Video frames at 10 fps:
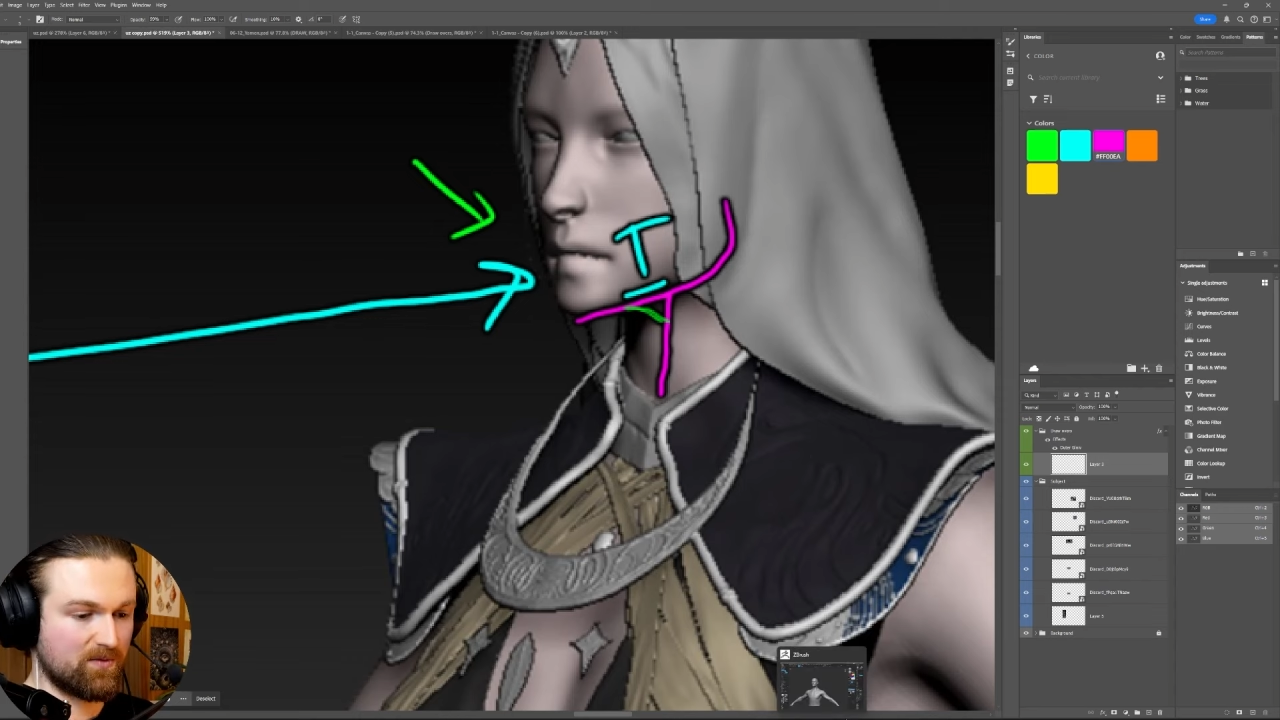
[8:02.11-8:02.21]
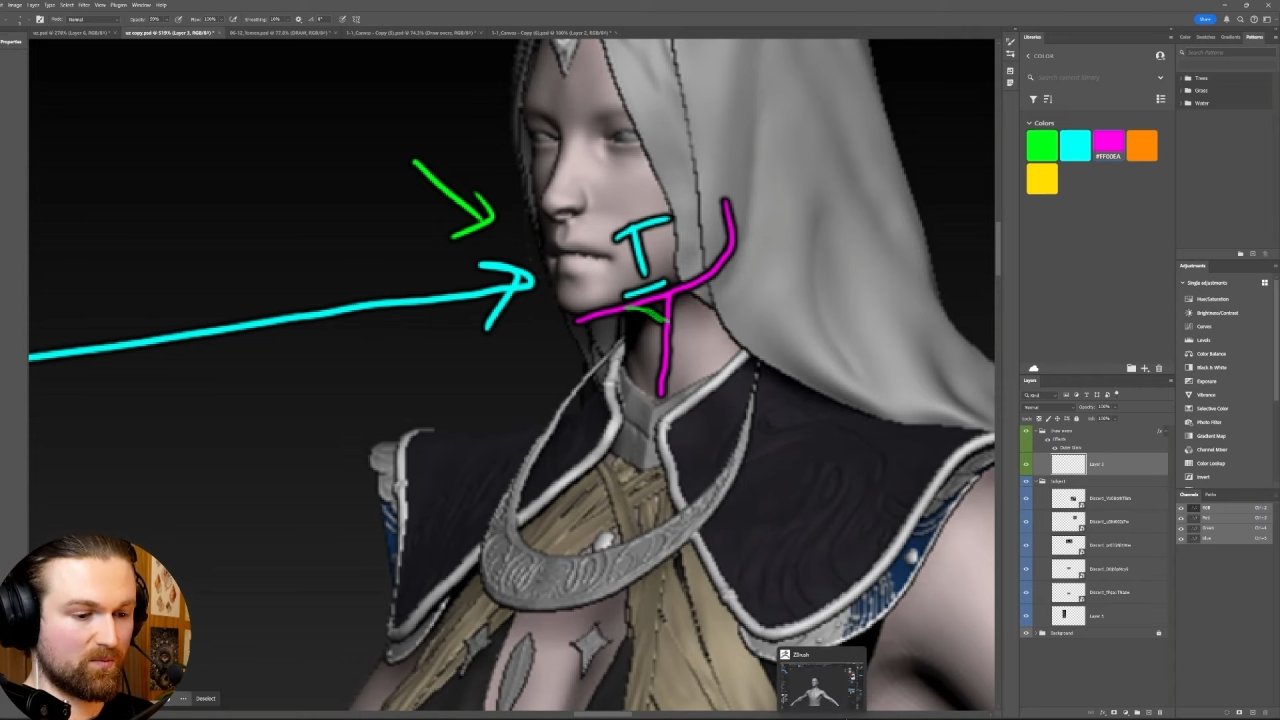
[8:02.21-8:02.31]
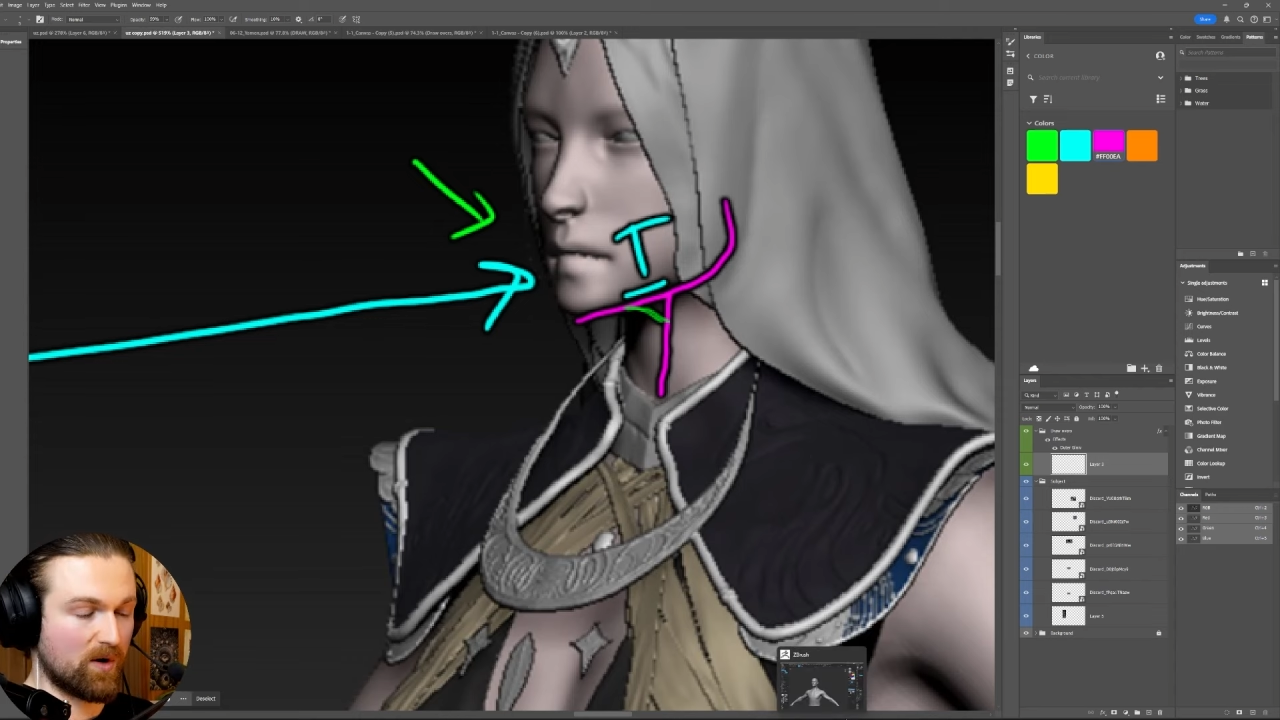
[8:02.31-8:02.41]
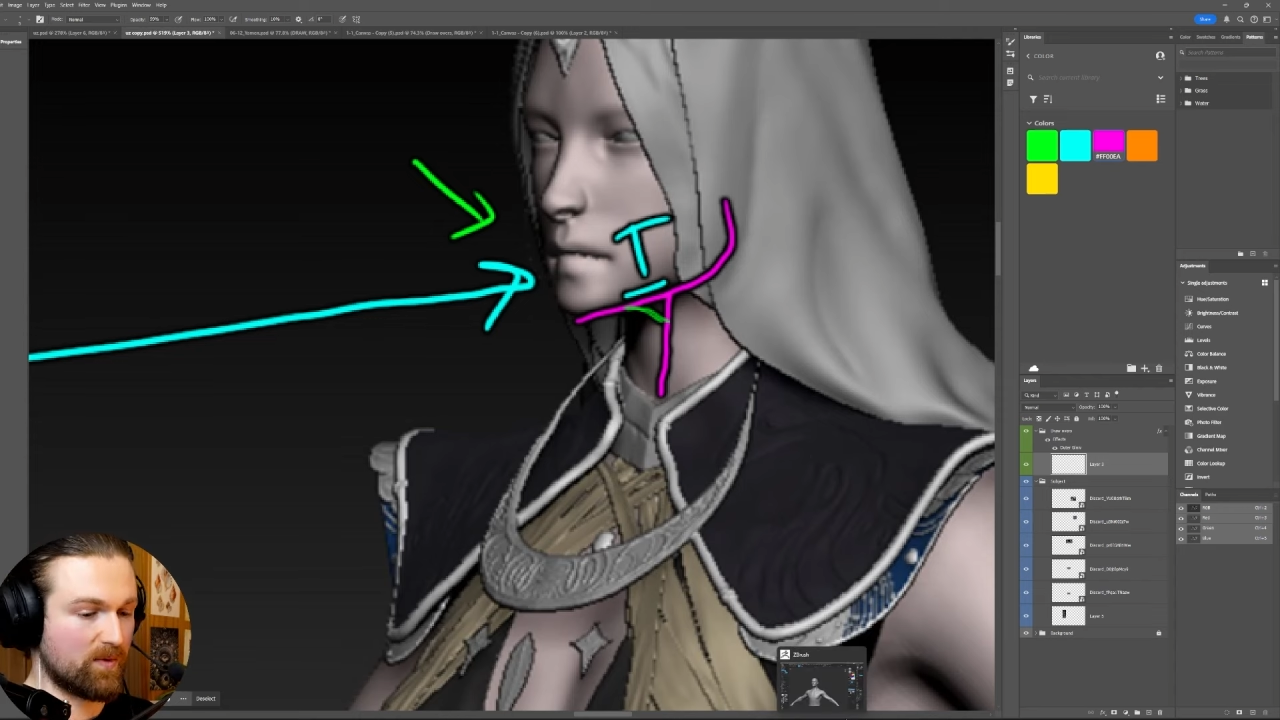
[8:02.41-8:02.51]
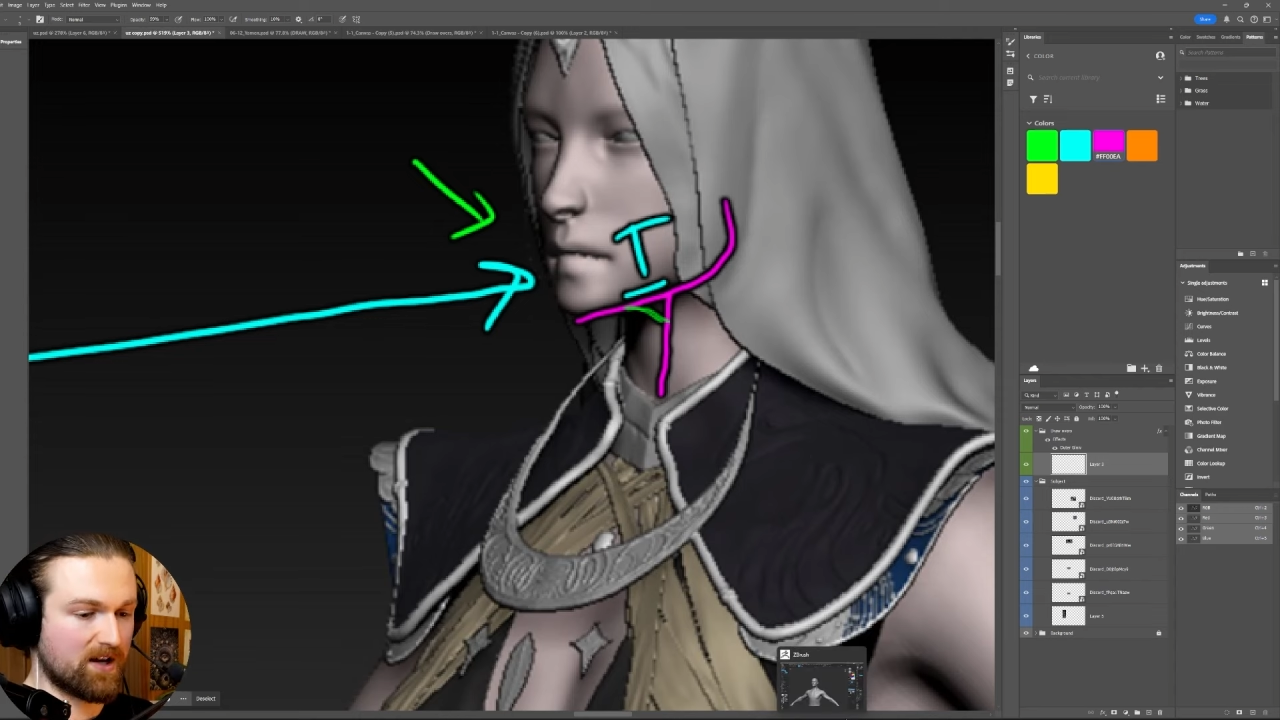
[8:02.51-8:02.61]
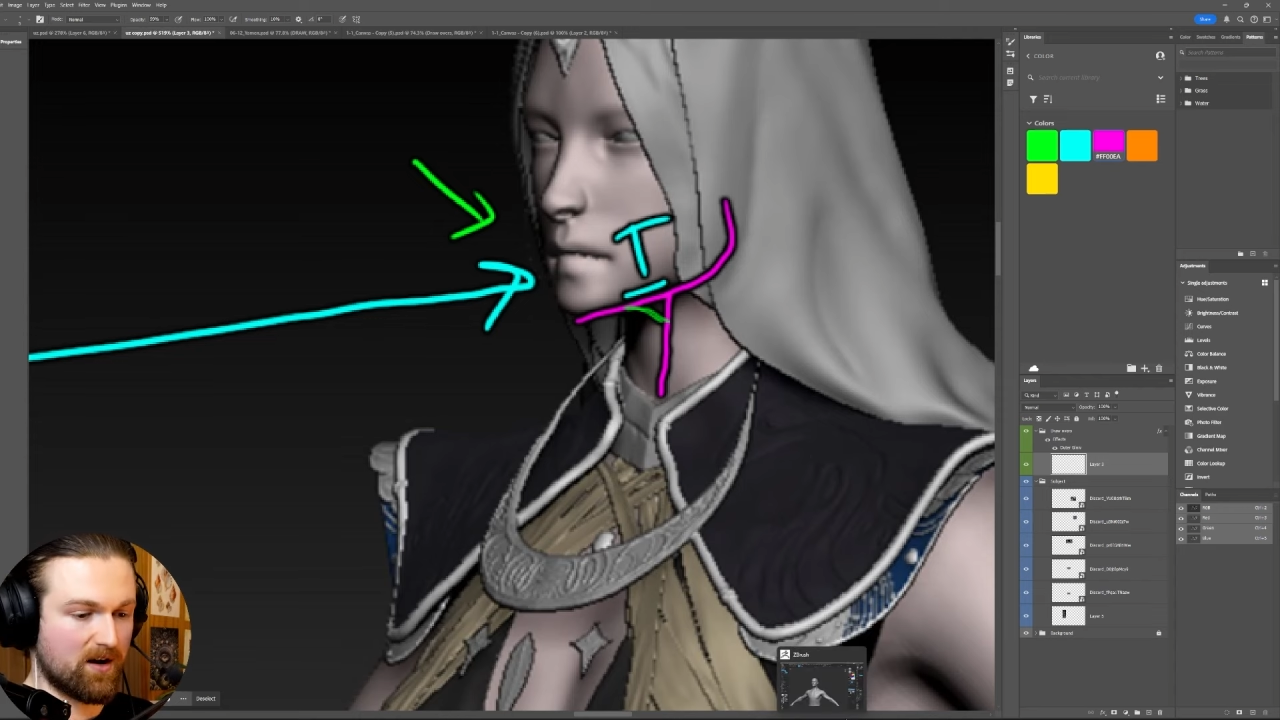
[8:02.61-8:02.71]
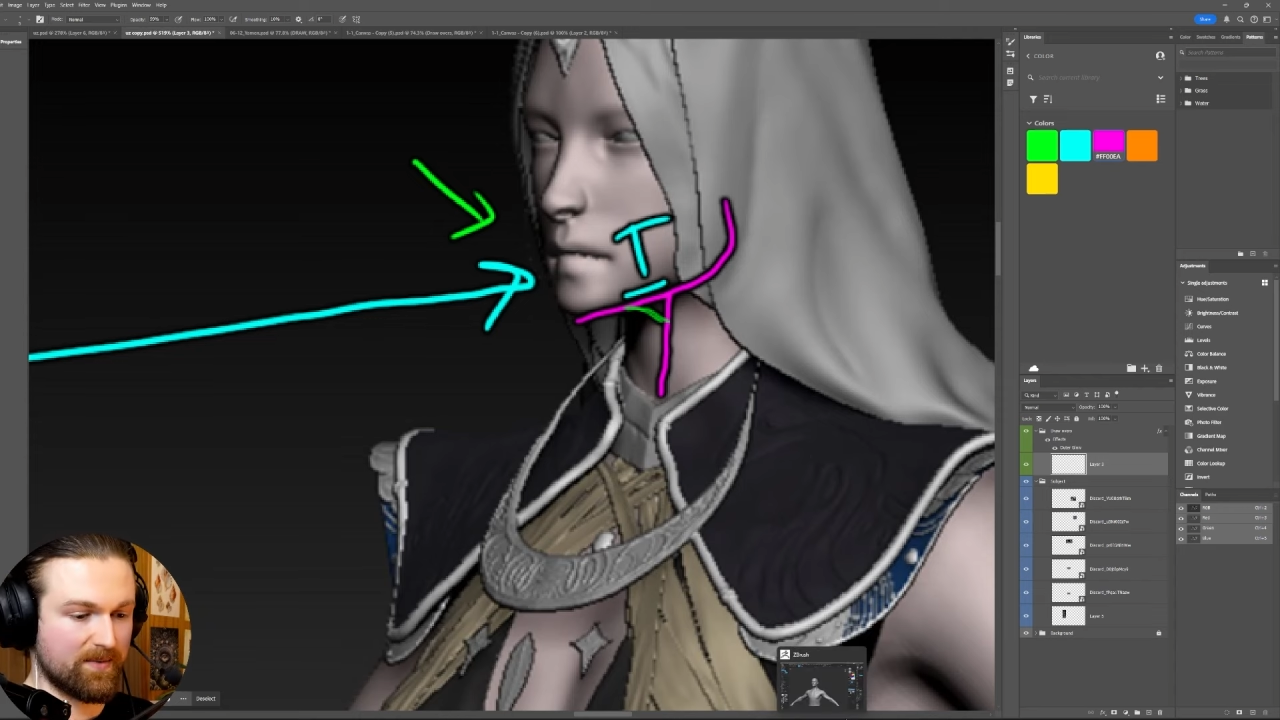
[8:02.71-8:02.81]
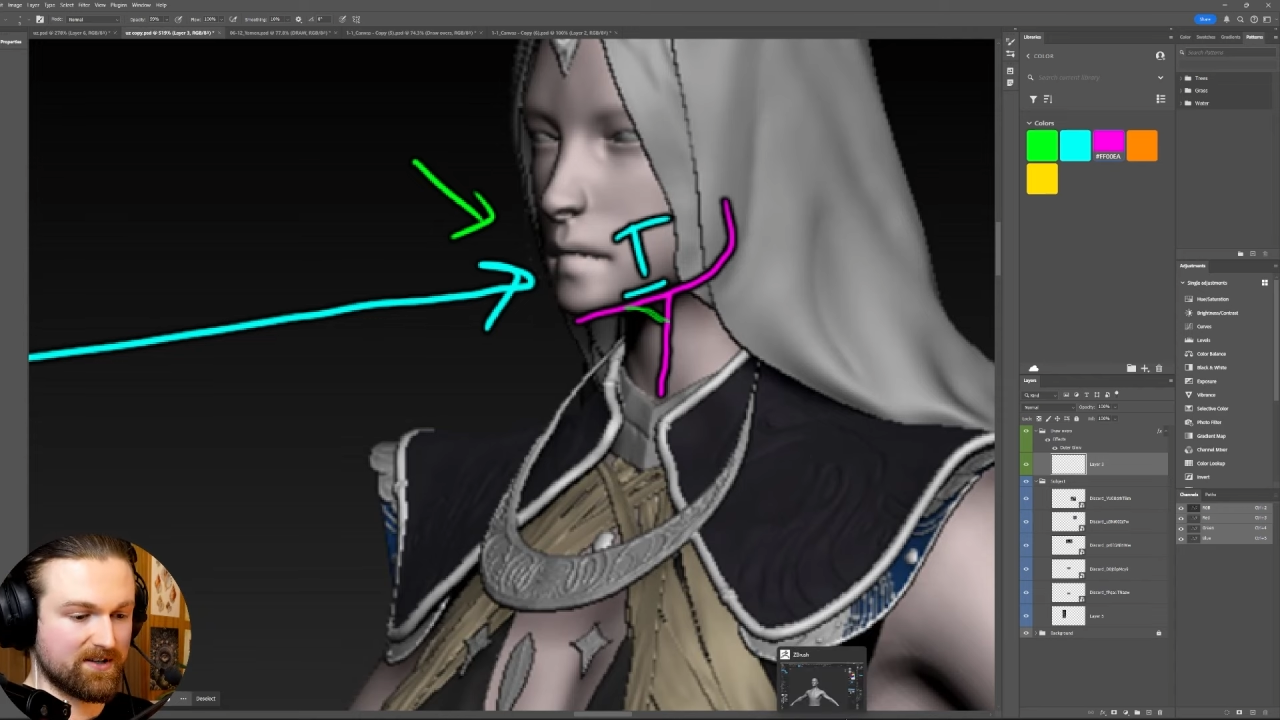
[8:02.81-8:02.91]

when we come